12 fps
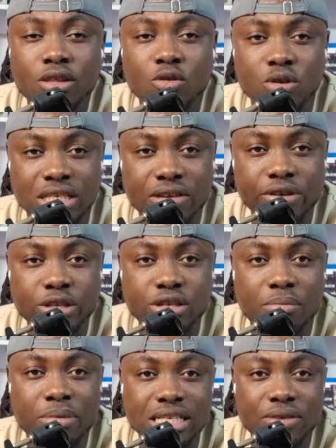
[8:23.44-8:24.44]
Was given to our
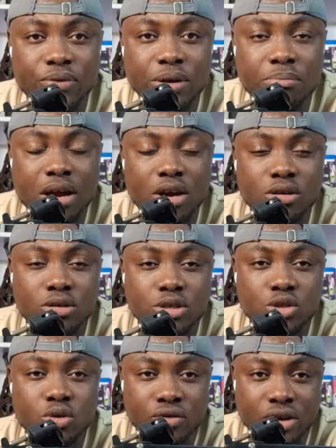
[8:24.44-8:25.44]
brand friend Malo
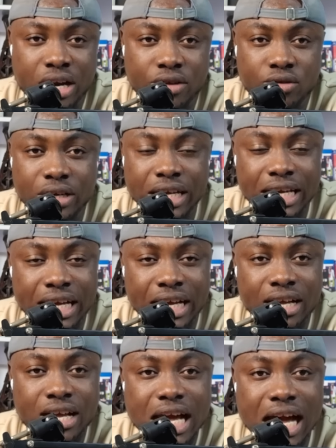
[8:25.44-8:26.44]
Gusto and Ronaldo in
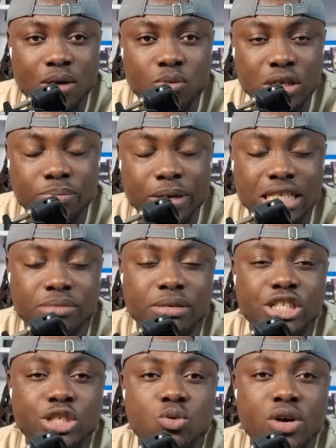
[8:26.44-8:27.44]
there, with Benjamin
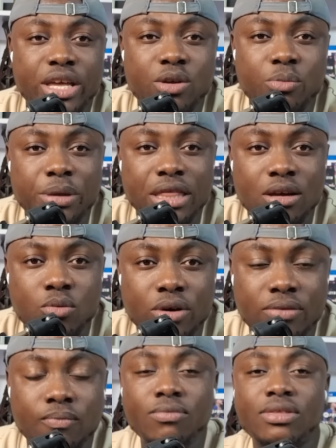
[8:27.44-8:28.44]
Chua keeping the
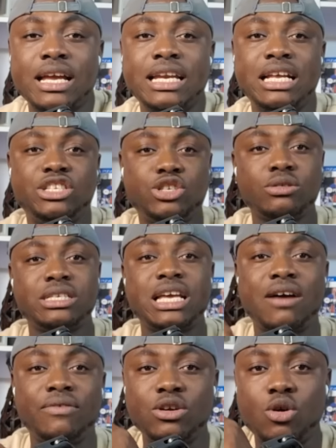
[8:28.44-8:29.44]
width, and then Chelsea
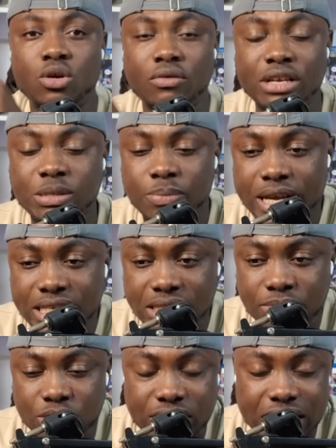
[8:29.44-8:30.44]
having all of these players
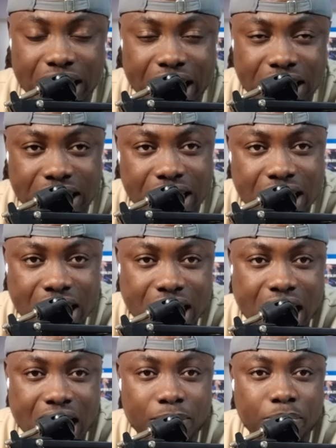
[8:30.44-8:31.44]
in between the lines, and
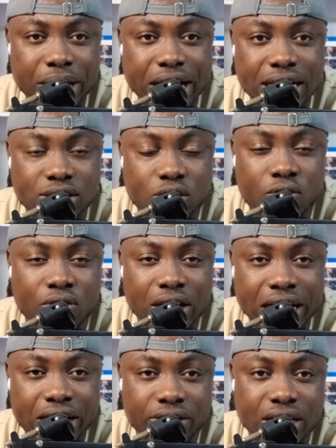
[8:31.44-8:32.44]
at the base over
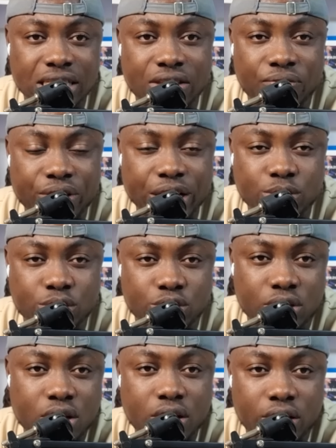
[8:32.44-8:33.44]
there, the rest defense was
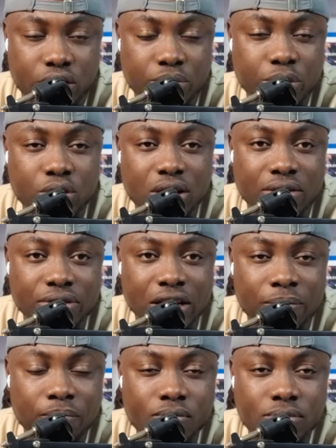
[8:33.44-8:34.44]
Romeo
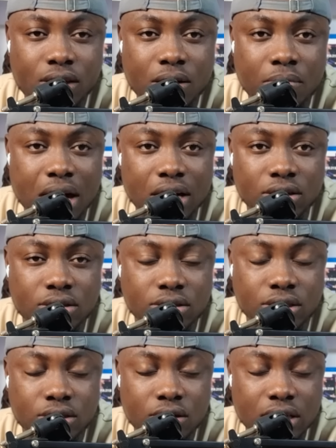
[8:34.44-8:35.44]
Lavia, Malo
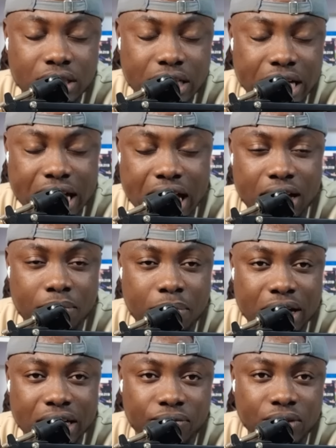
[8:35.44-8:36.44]
Gusto. Then at the
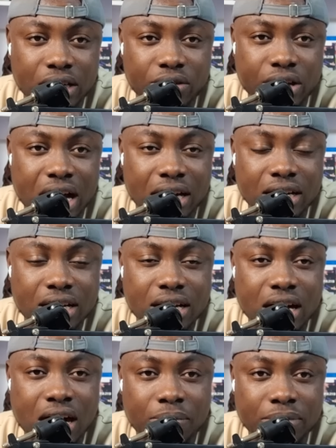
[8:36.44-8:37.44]
back, definitely had
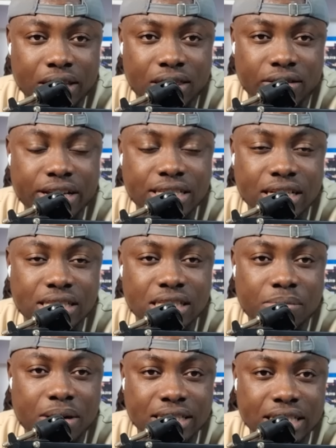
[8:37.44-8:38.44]
the three center
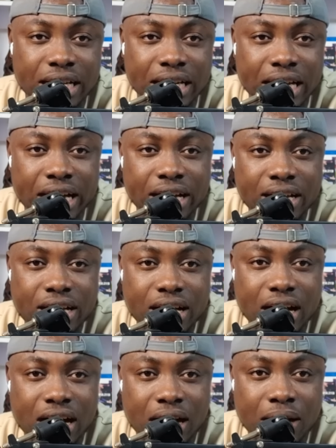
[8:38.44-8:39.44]
backs in there.
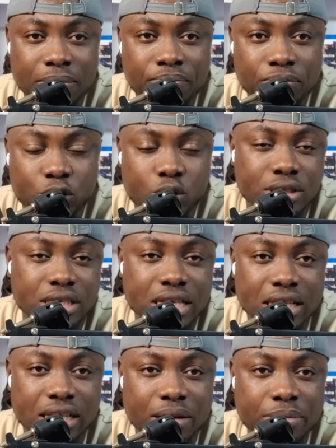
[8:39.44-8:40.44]
Tosin
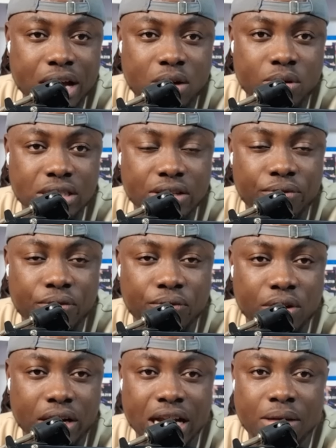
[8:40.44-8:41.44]
Adrebia, Westy
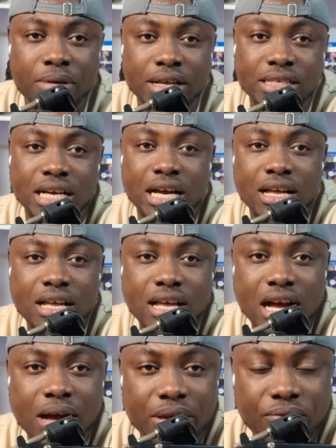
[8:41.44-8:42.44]
Fofana, and Abrantia,
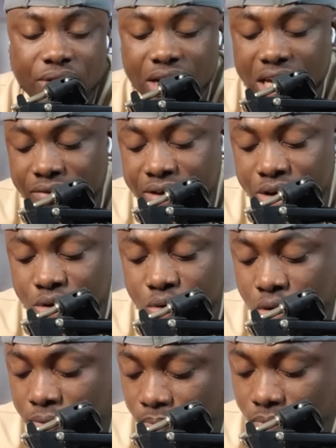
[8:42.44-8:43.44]
and your friend Levi
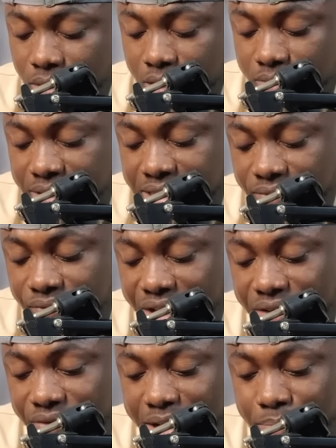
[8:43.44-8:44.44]
Cole, which is a
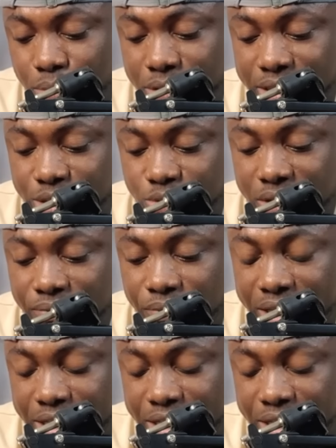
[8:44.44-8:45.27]
very, very important one for them.